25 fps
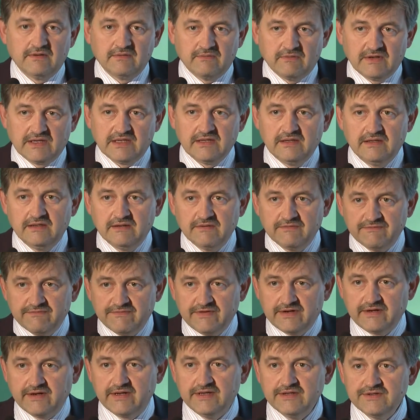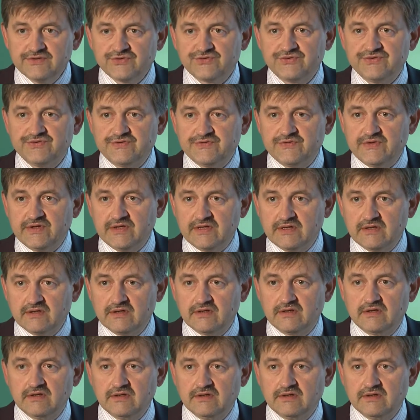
well, very interesting